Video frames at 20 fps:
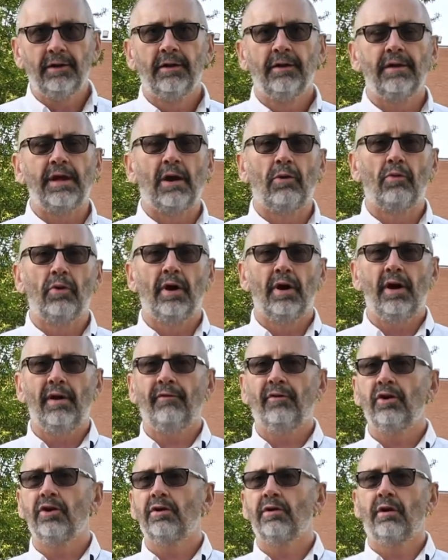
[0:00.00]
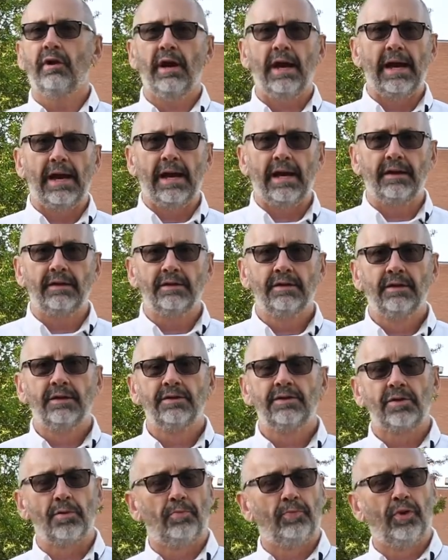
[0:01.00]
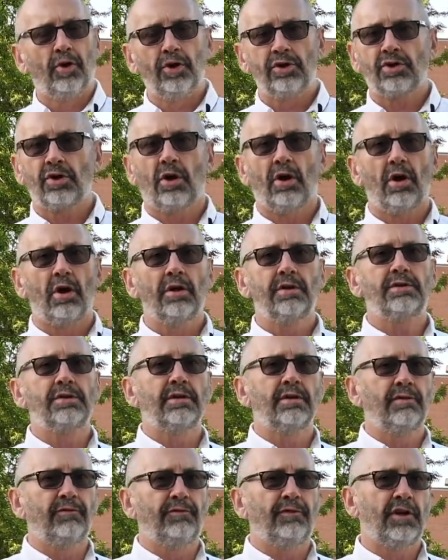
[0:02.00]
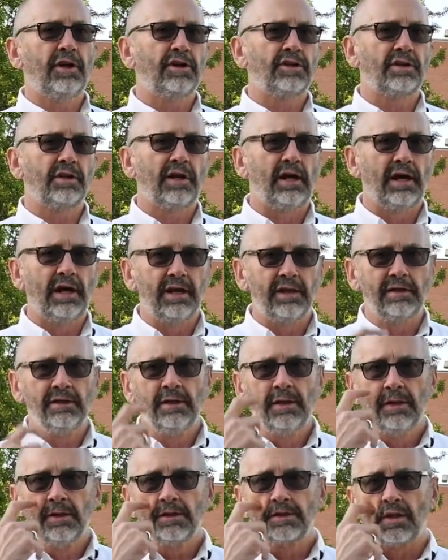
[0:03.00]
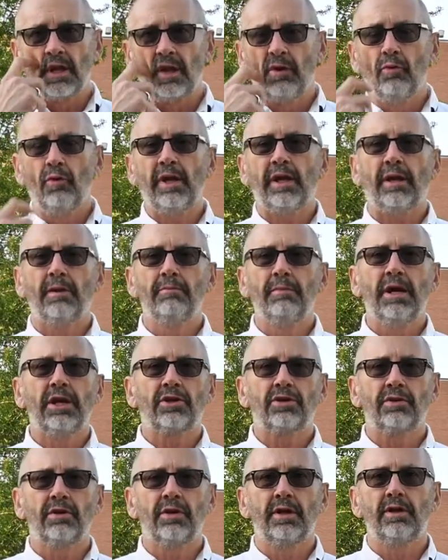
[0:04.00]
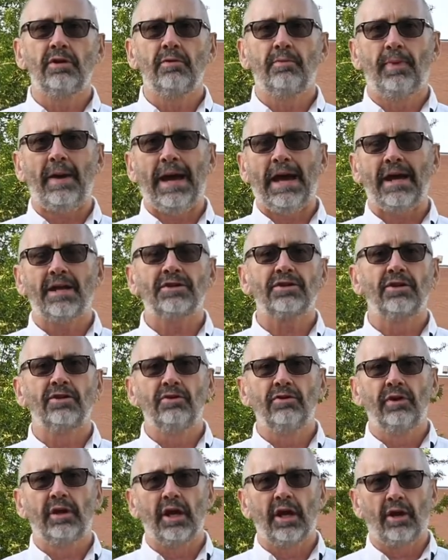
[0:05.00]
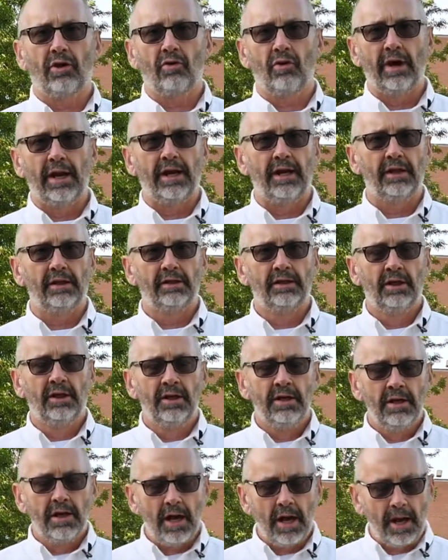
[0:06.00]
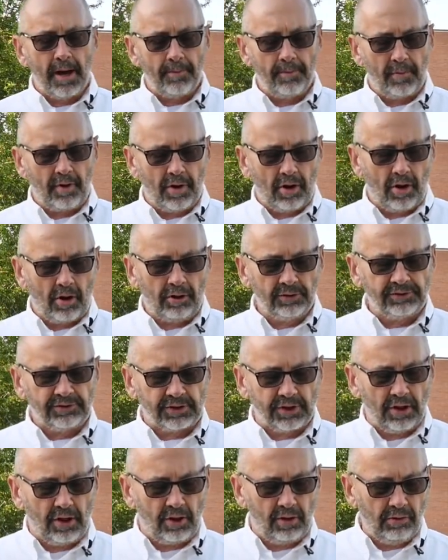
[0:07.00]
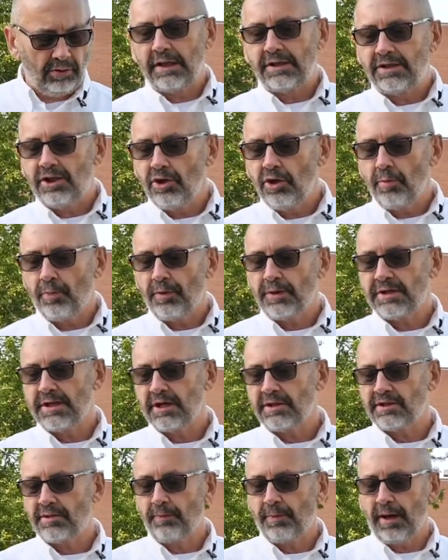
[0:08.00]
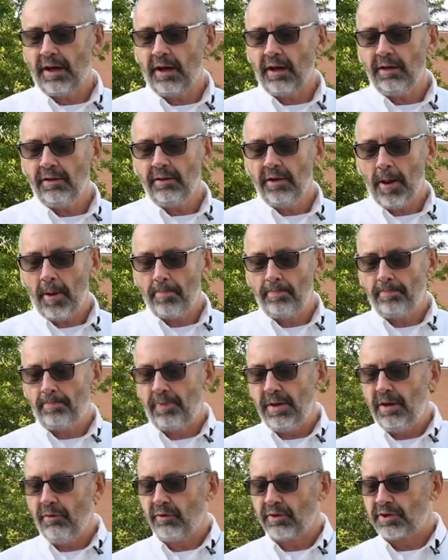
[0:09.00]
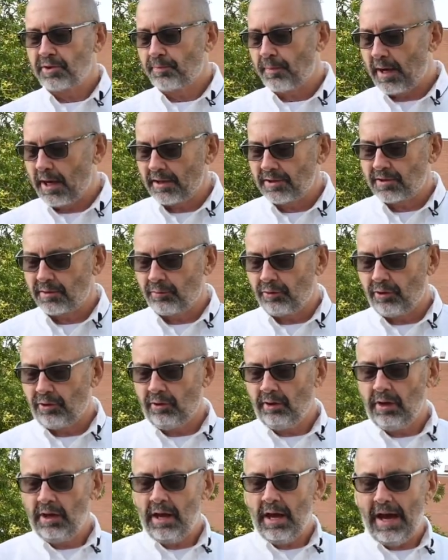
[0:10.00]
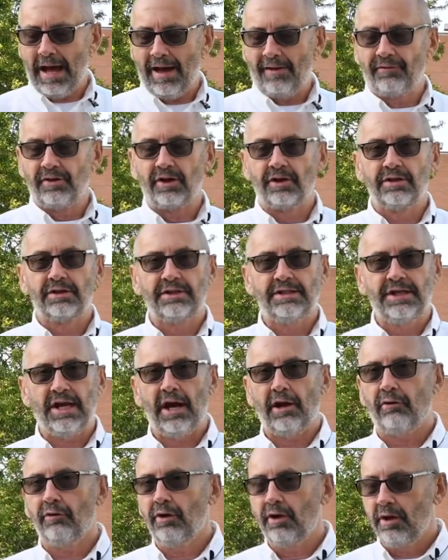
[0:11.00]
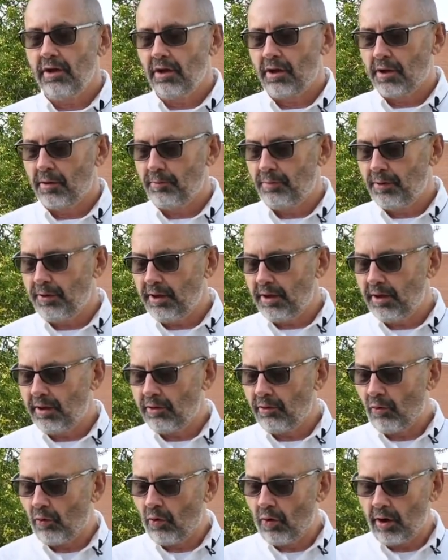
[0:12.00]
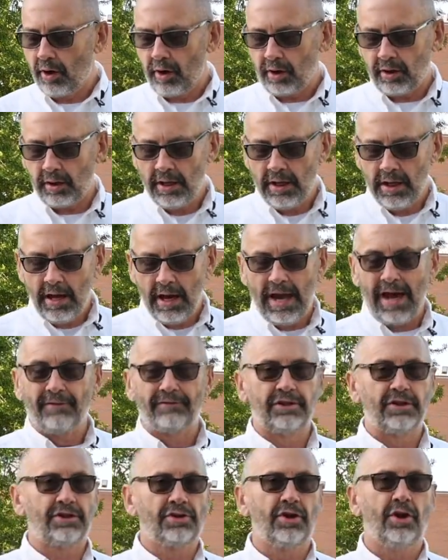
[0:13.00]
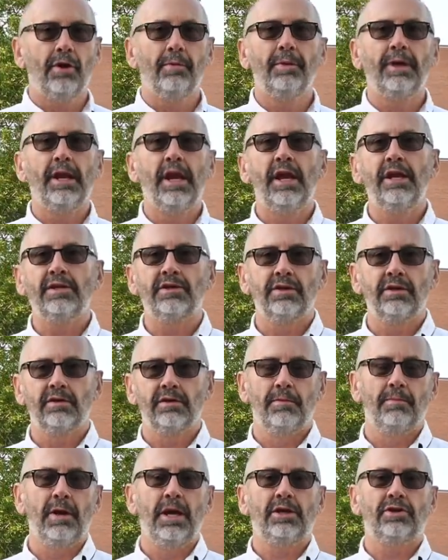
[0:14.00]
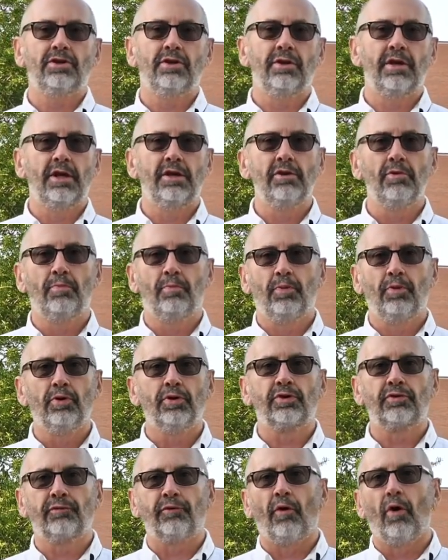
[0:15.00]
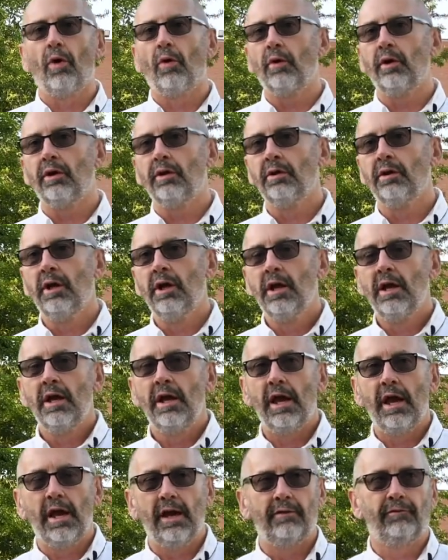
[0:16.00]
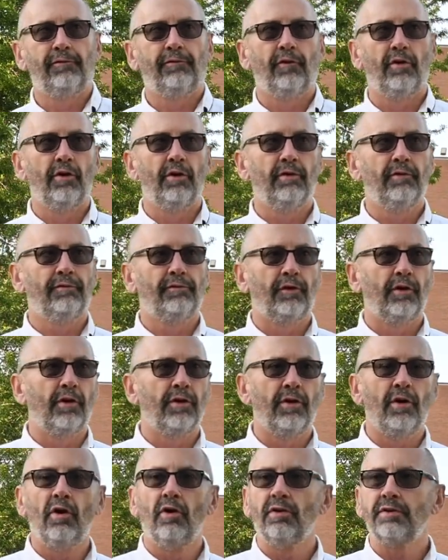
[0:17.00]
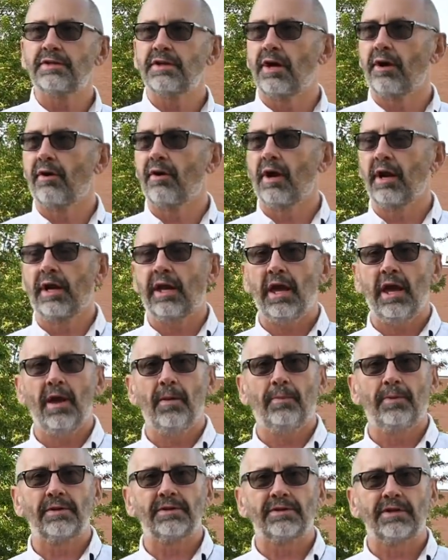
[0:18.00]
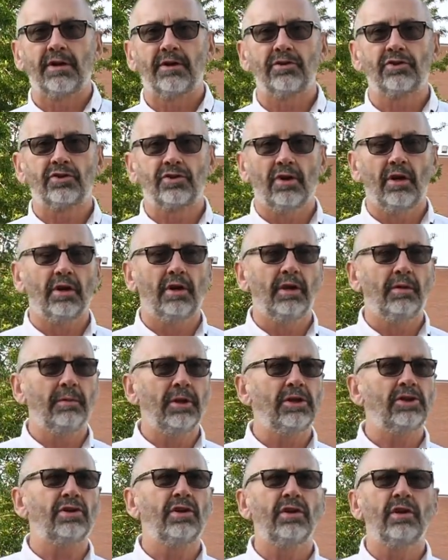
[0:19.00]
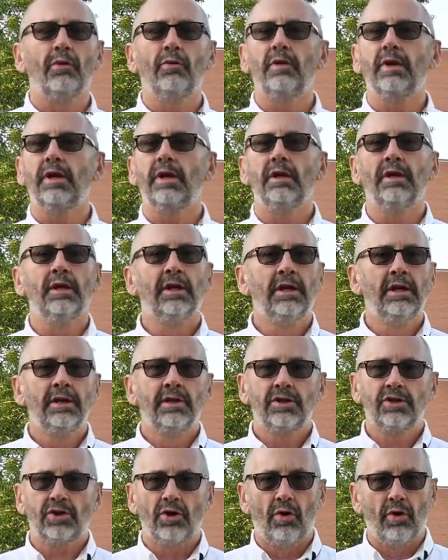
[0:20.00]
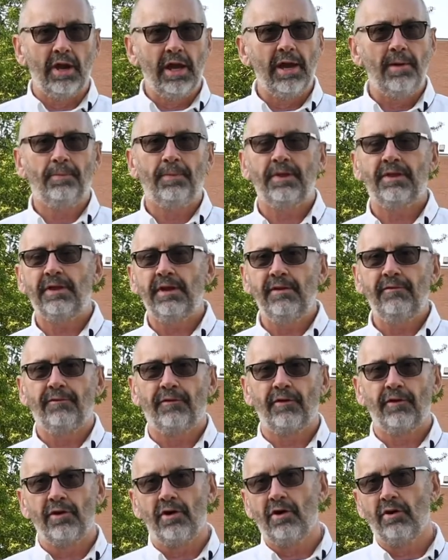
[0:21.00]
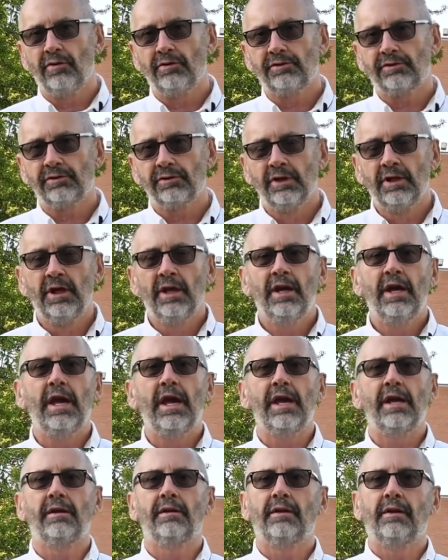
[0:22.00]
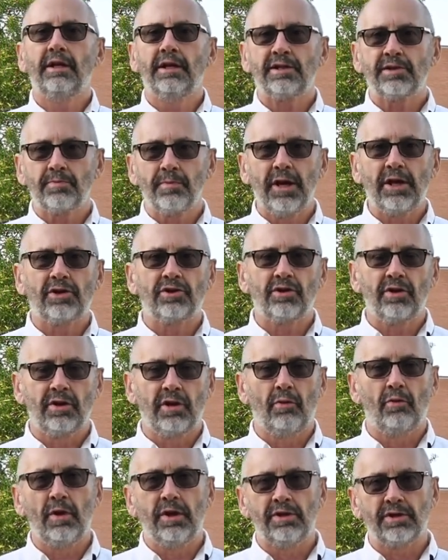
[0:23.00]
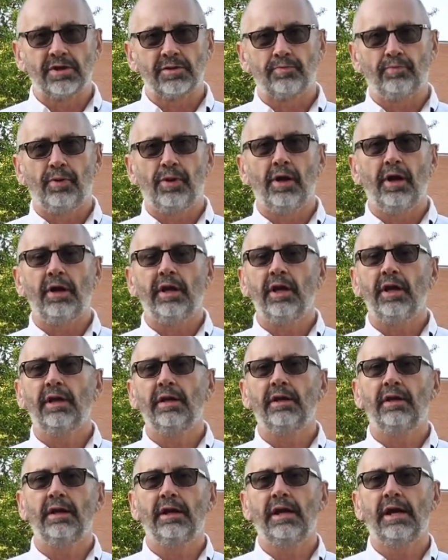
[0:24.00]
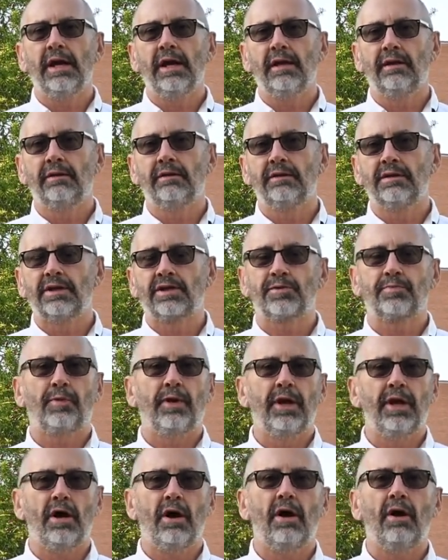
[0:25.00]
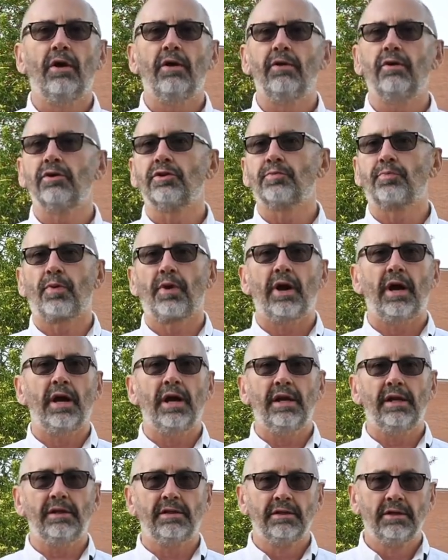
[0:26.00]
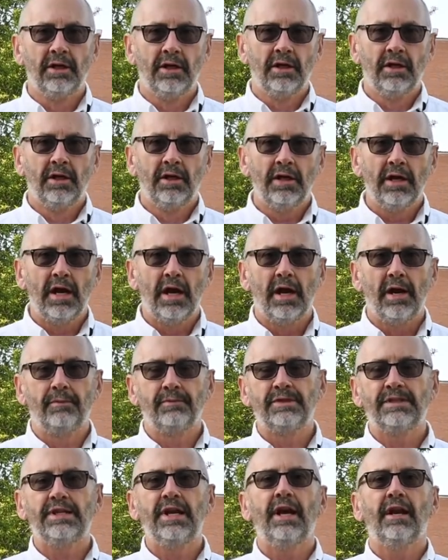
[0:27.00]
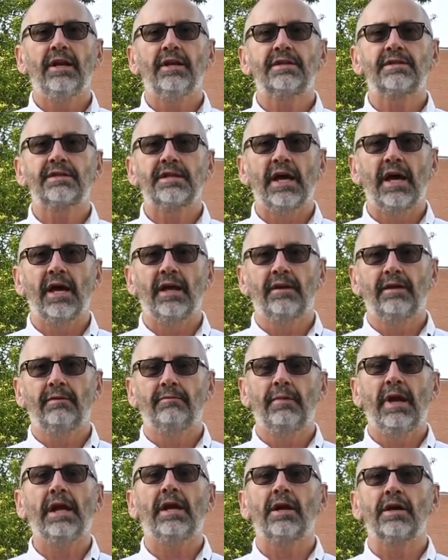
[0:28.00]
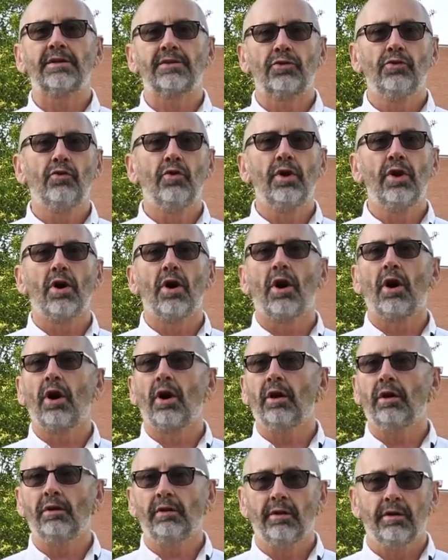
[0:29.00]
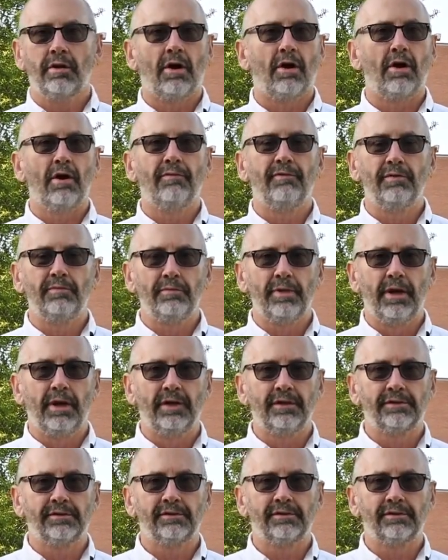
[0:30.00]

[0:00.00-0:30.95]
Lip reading: that wherever you're at, to push hard to the finish line so that we can make sure that you pass and you get credit. Also, continue participating, be responsible, have integrity in completing your work, have determination to make sure that you push forward. And for those that are on campus that are struggling, make sure that we show empathy for those, and let's make sure that we just plug in and display all of those pride tenets that make us who we are, the Arvin Bears.